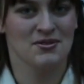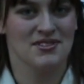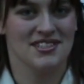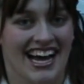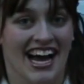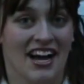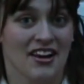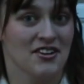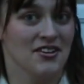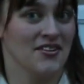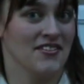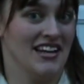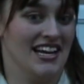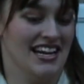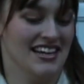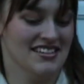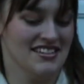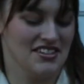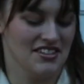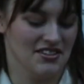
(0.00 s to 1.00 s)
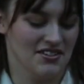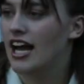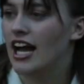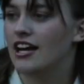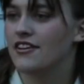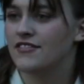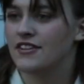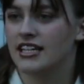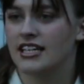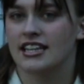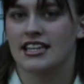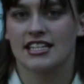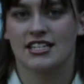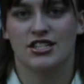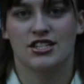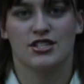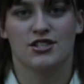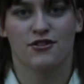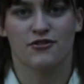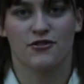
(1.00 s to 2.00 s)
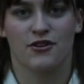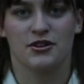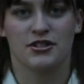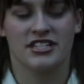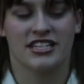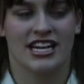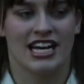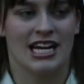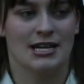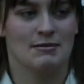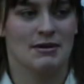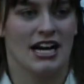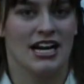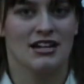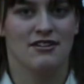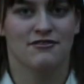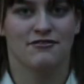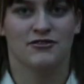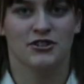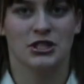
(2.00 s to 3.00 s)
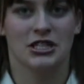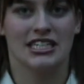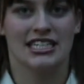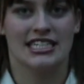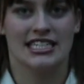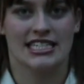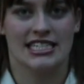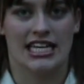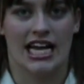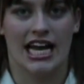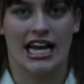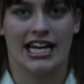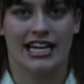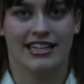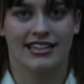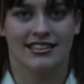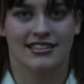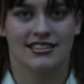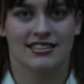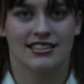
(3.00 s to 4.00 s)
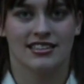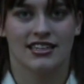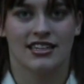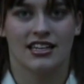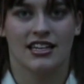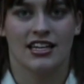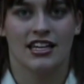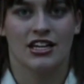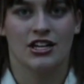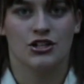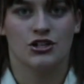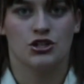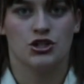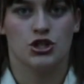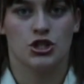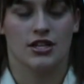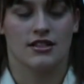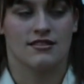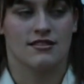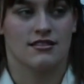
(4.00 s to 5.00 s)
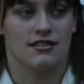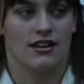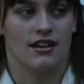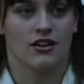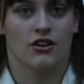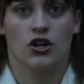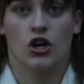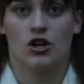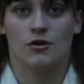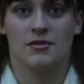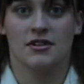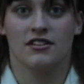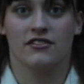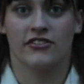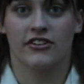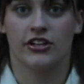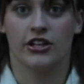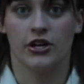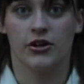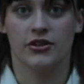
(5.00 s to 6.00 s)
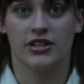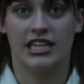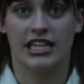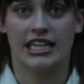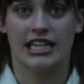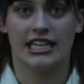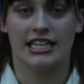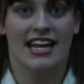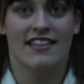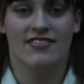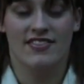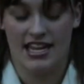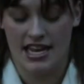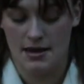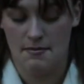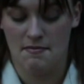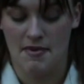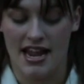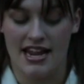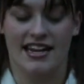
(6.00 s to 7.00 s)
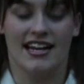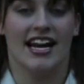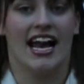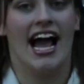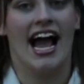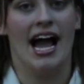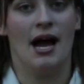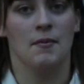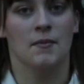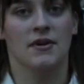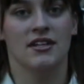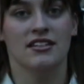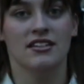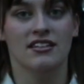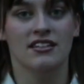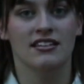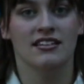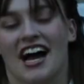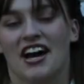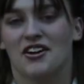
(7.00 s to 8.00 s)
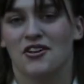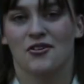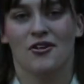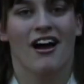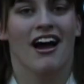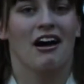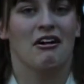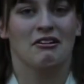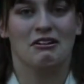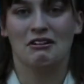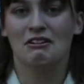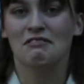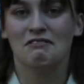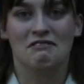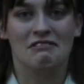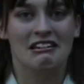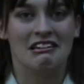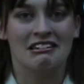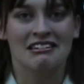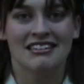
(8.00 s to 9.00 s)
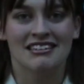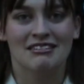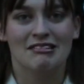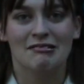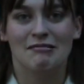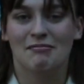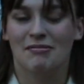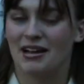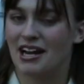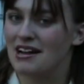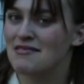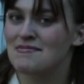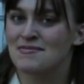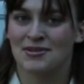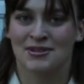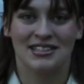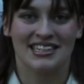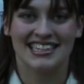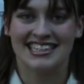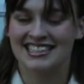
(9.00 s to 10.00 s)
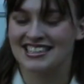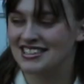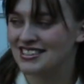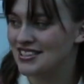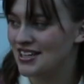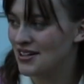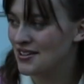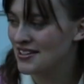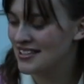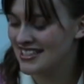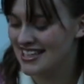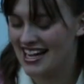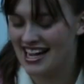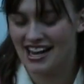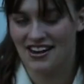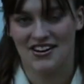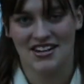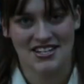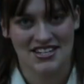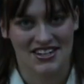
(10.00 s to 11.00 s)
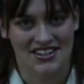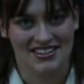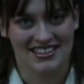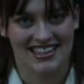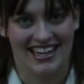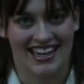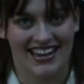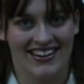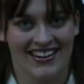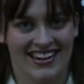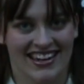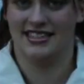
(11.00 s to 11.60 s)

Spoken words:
I know that I do. I feel like this is the first time I have fully designed just a garment of clothing and then made it happen. I don't know how you feel, but I'm pretty stoked at how it turned out.